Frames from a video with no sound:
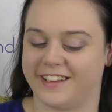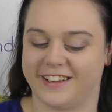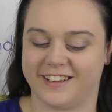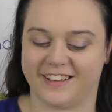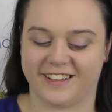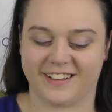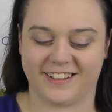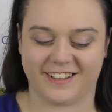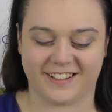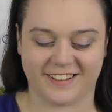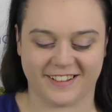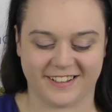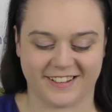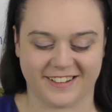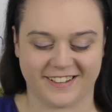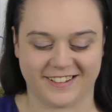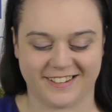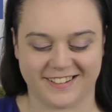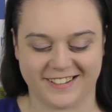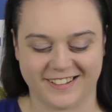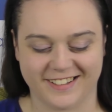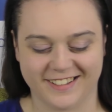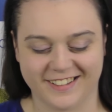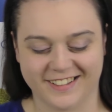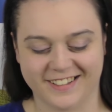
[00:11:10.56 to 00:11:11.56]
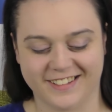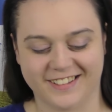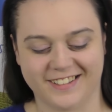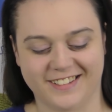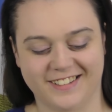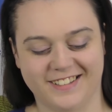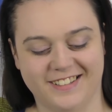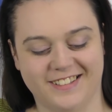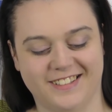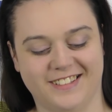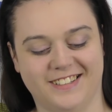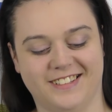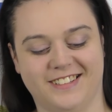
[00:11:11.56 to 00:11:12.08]

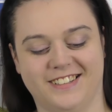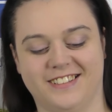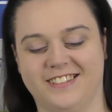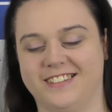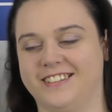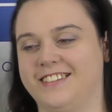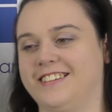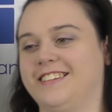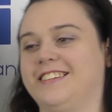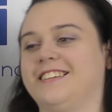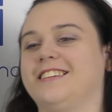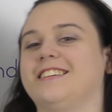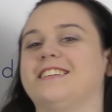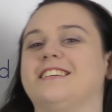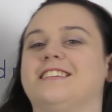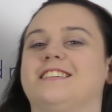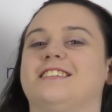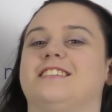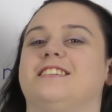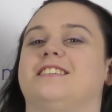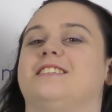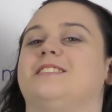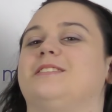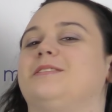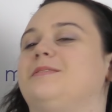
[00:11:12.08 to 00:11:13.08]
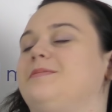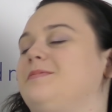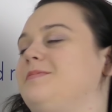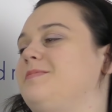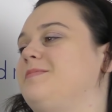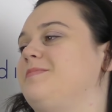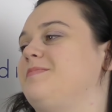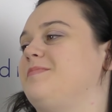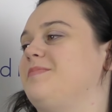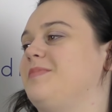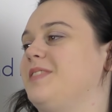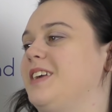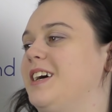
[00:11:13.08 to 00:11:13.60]

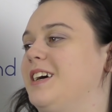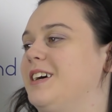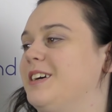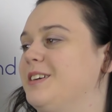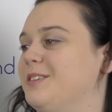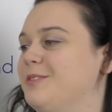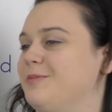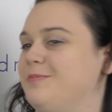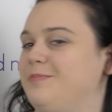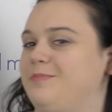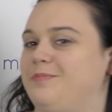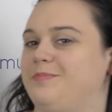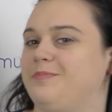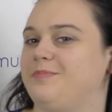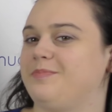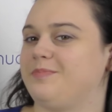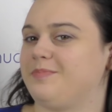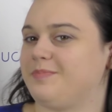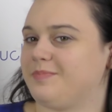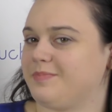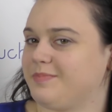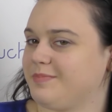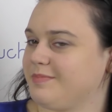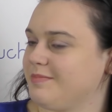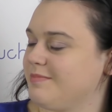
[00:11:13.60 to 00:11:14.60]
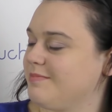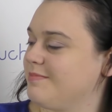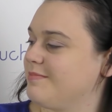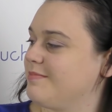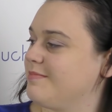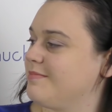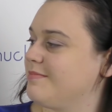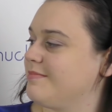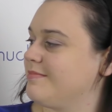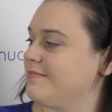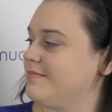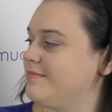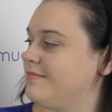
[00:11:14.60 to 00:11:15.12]

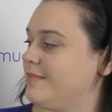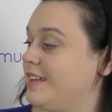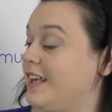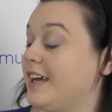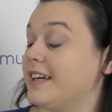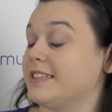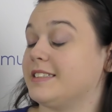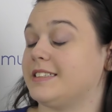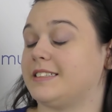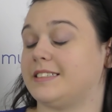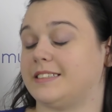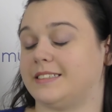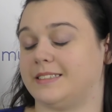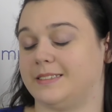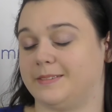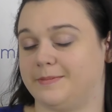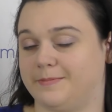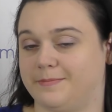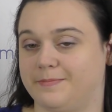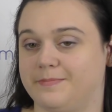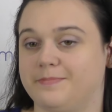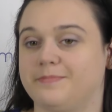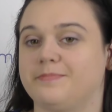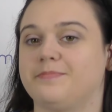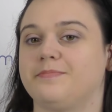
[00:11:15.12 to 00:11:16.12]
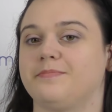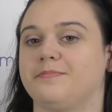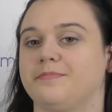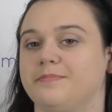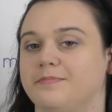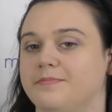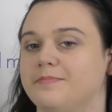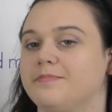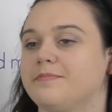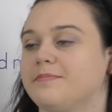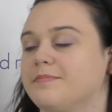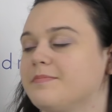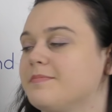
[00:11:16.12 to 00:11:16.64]

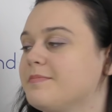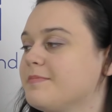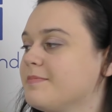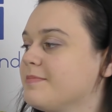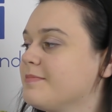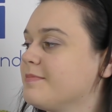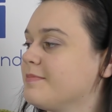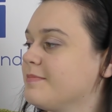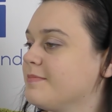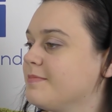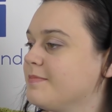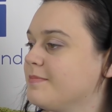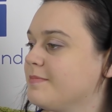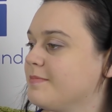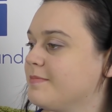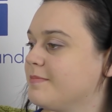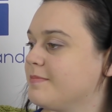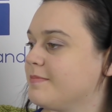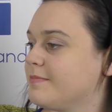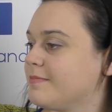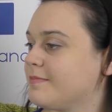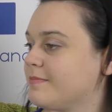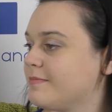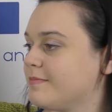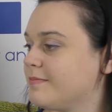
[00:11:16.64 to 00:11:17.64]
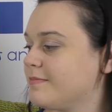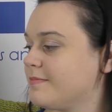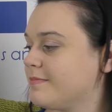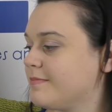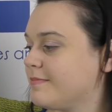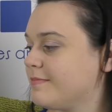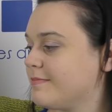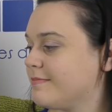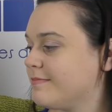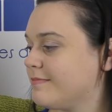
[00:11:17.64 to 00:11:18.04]
The person shown says nothing.